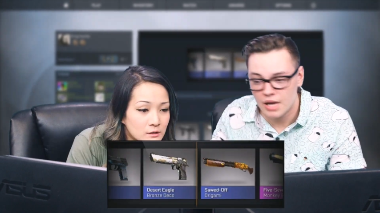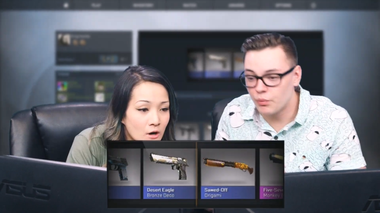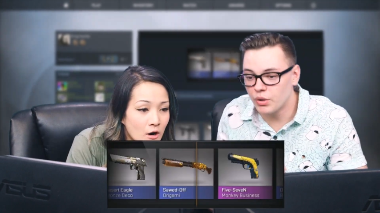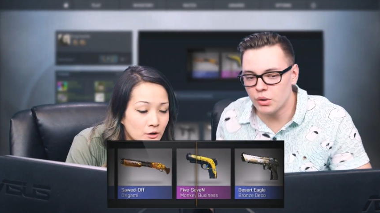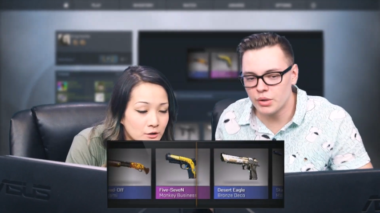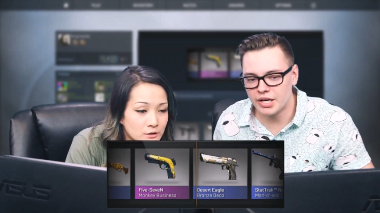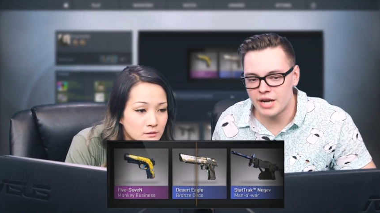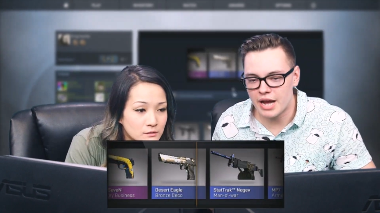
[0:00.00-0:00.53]
Speaker 1: If we
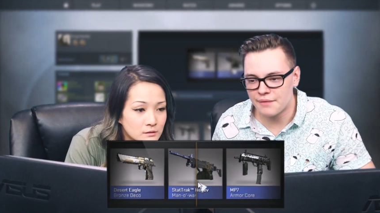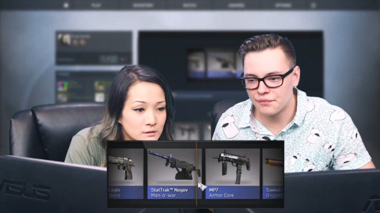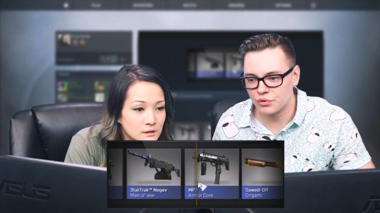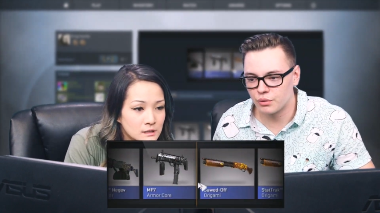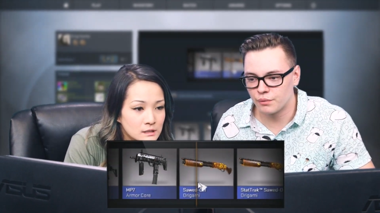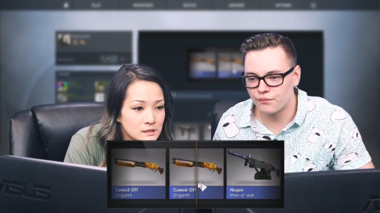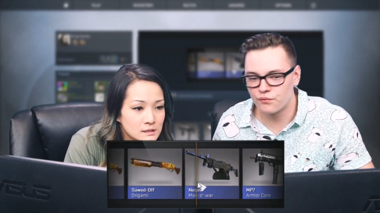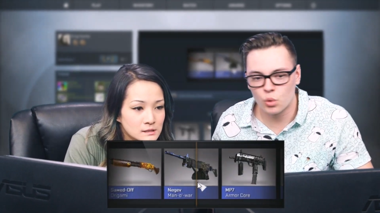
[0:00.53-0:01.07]
don't get a knife
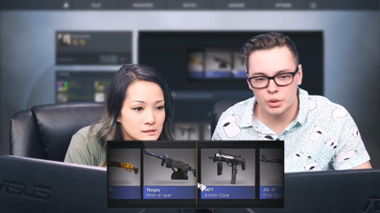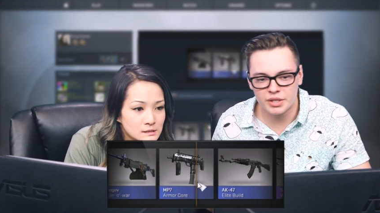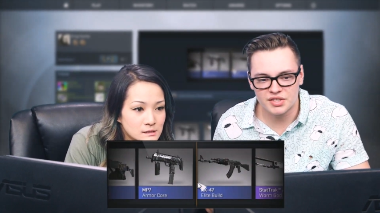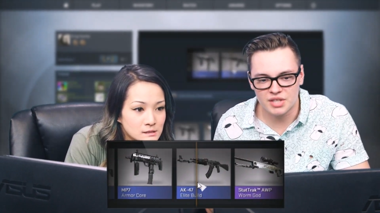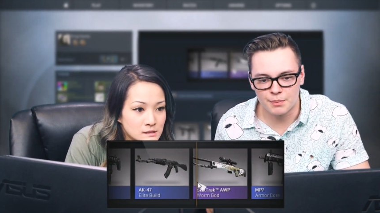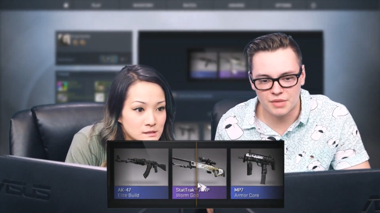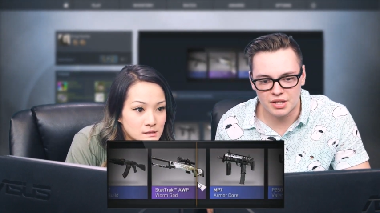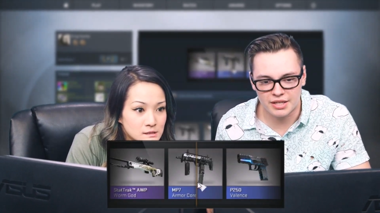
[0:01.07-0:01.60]
through
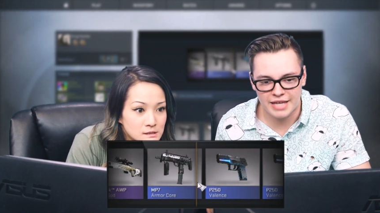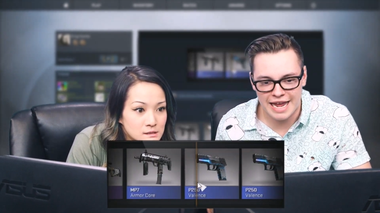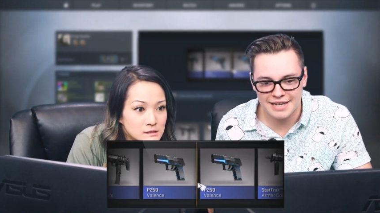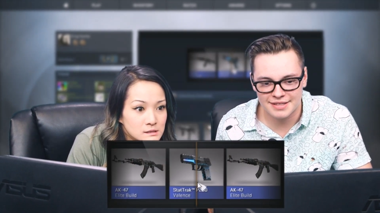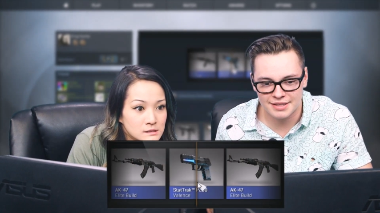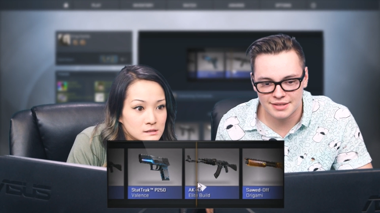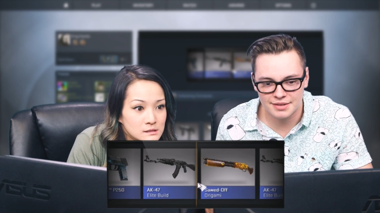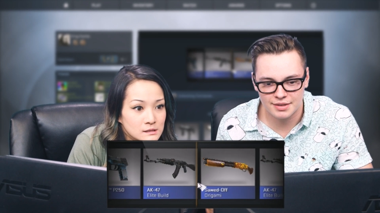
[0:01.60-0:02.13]
forty-something
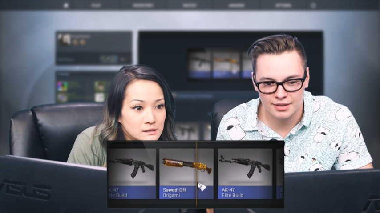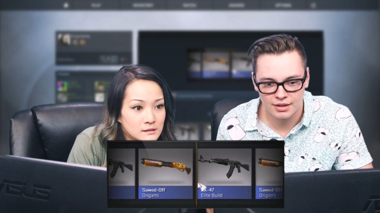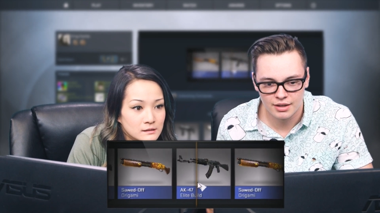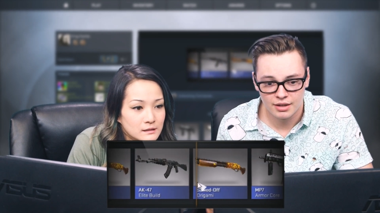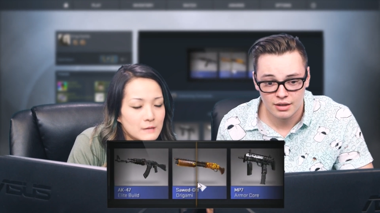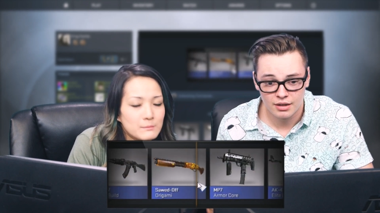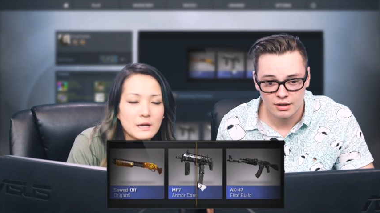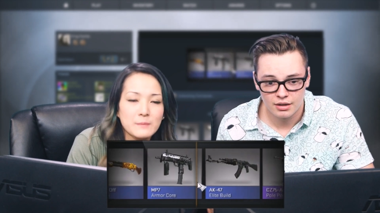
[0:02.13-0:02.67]
cases,
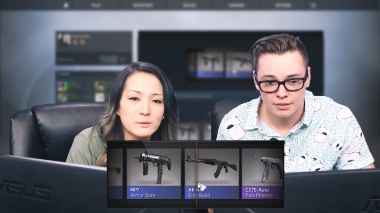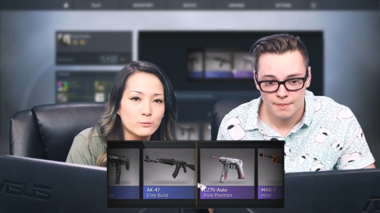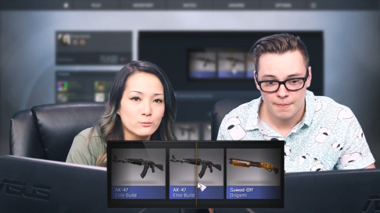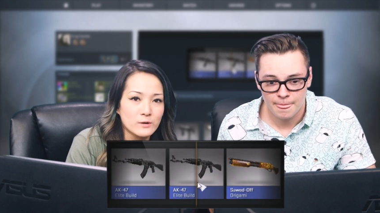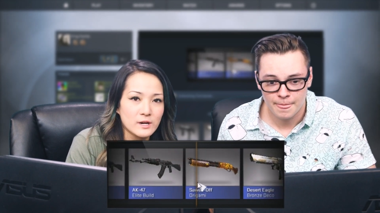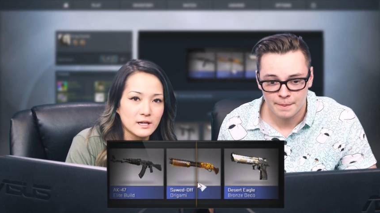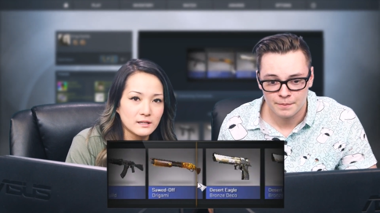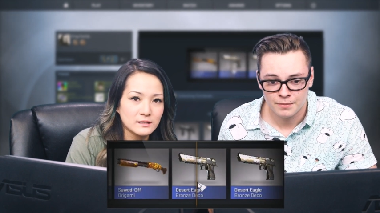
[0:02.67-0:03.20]
Speaker 2: it might be
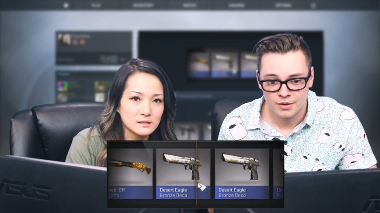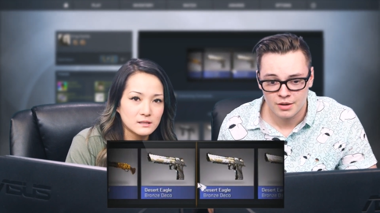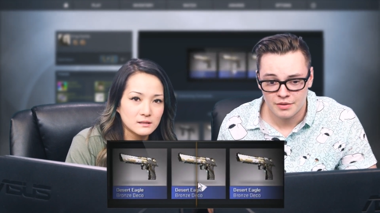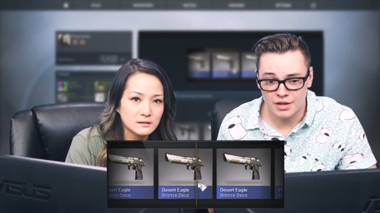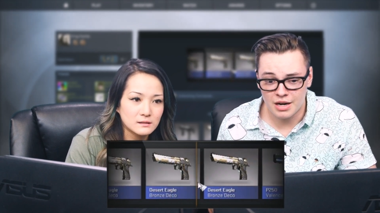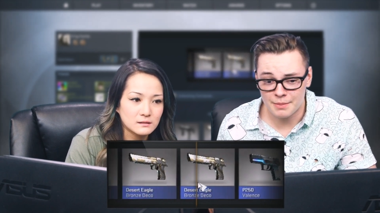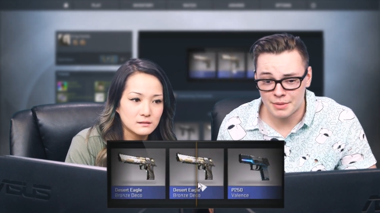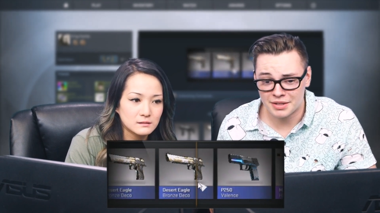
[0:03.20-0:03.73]
rigged.
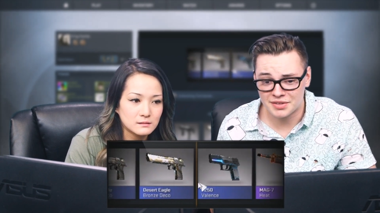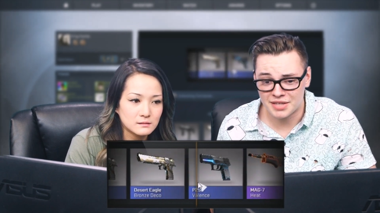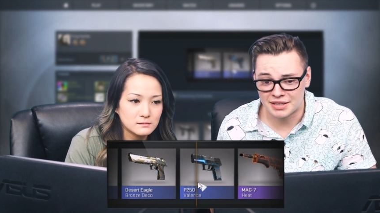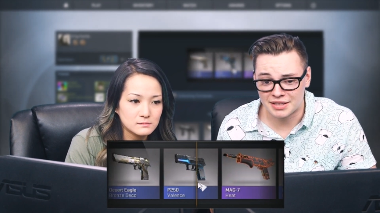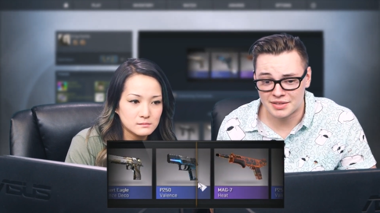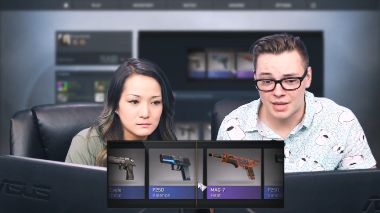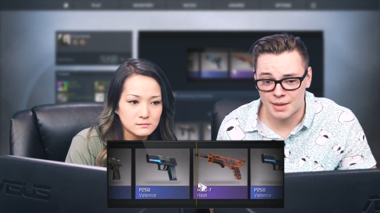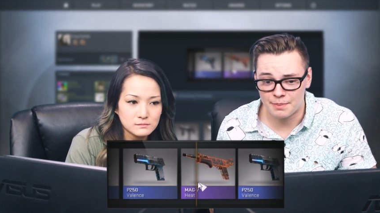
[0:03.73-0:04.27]
Speaker 1: Then I'm gonna set
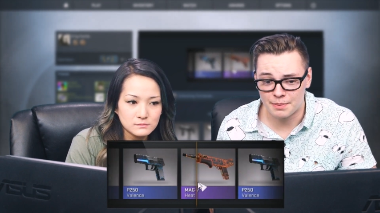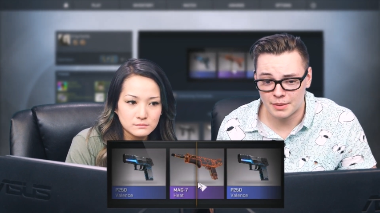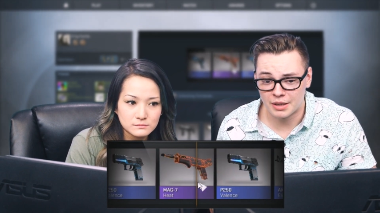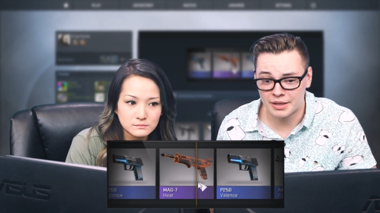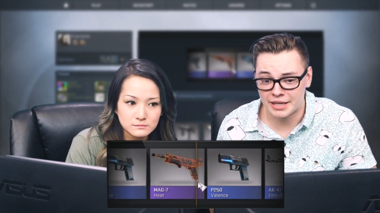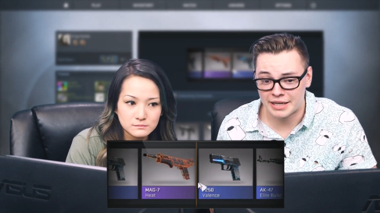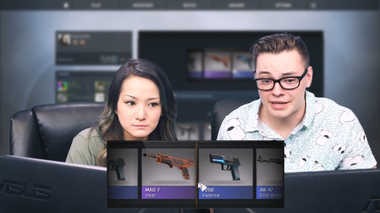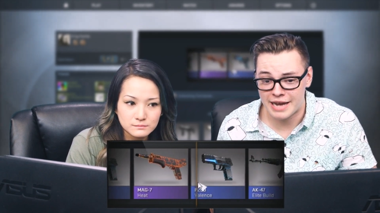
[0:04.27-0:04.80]
this up
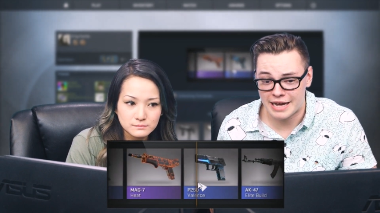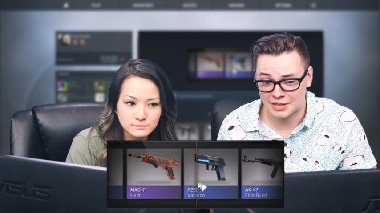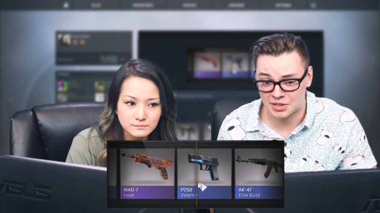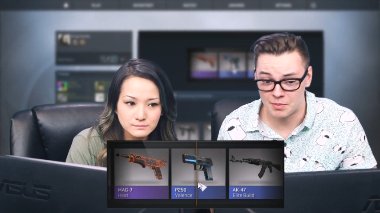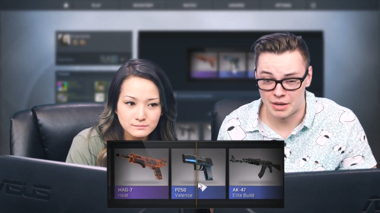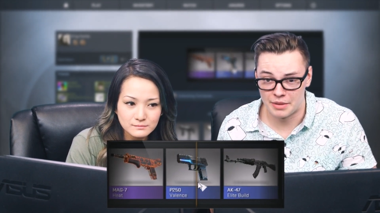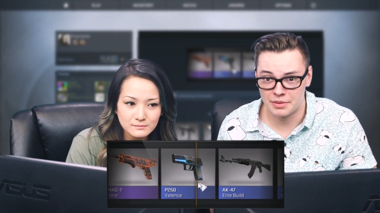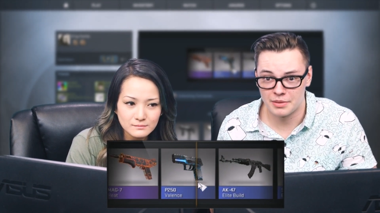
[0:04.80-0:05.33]
again
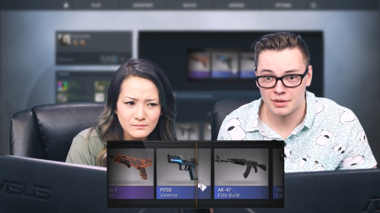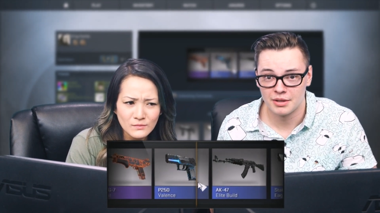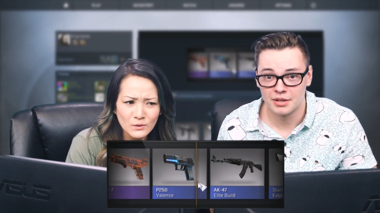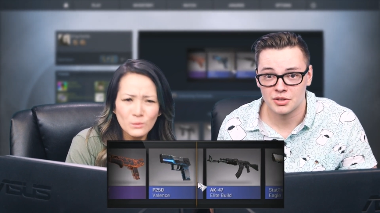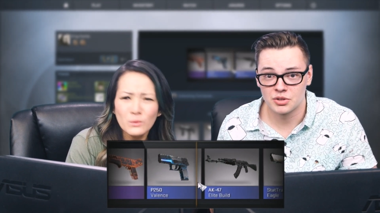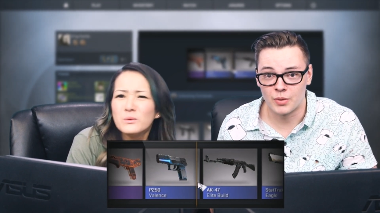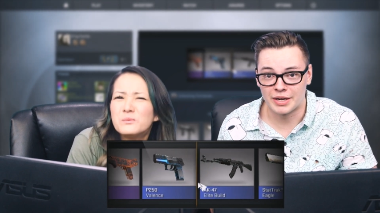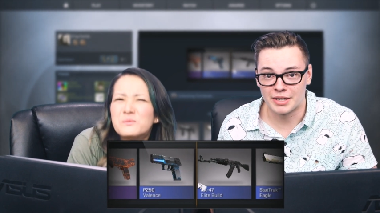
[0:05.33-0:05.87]
next month.
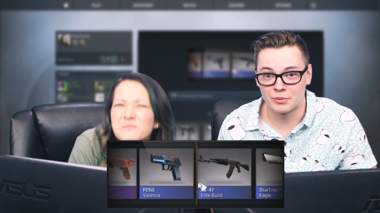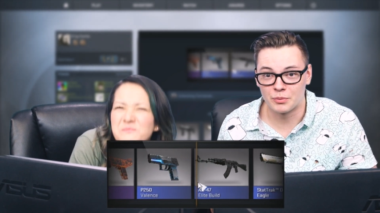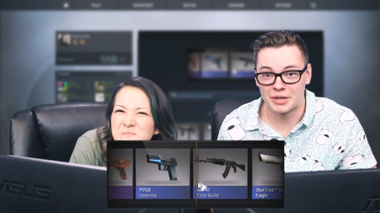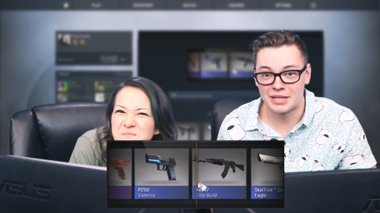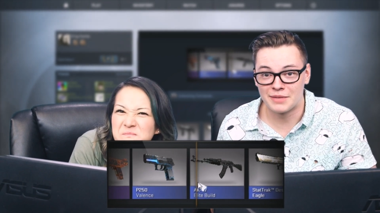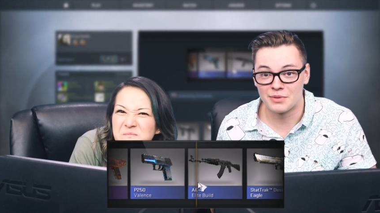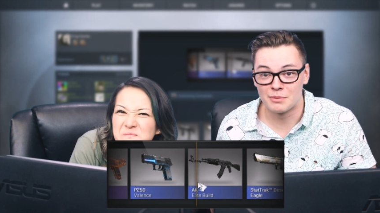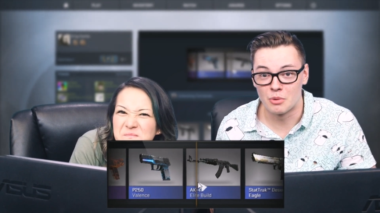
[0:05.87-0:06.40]
So I can
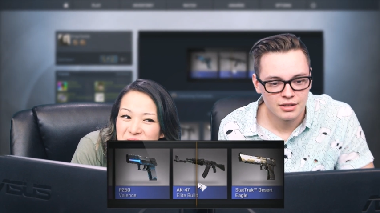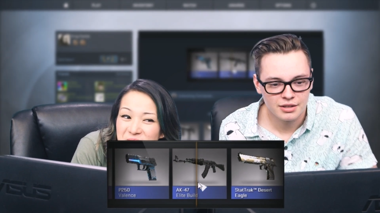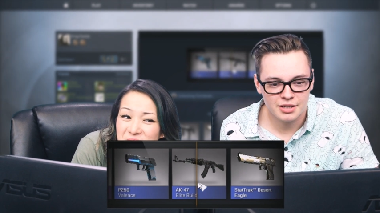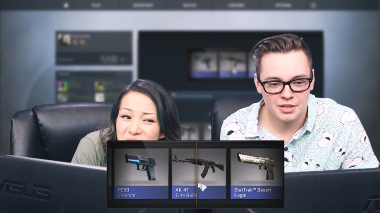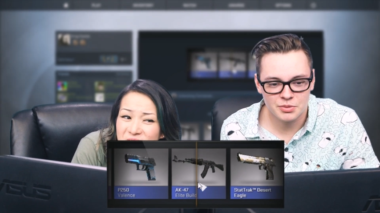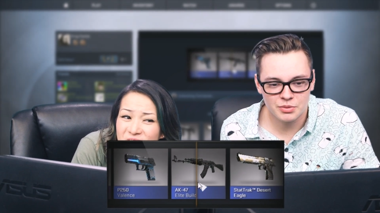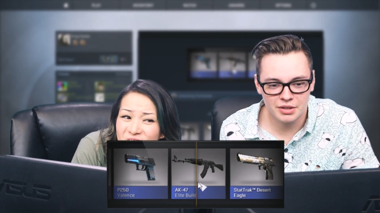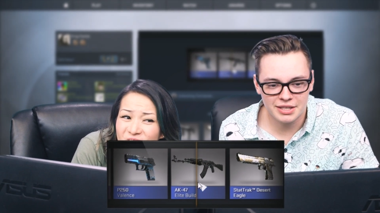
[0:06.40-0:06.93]
win even more.
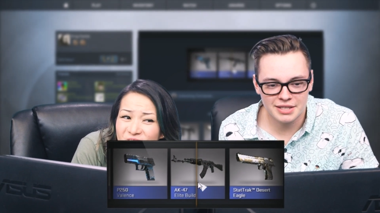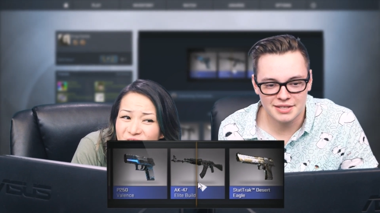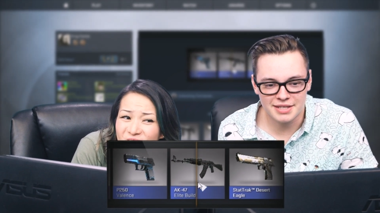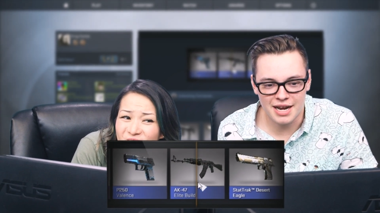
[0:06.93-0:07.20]
Because really, it's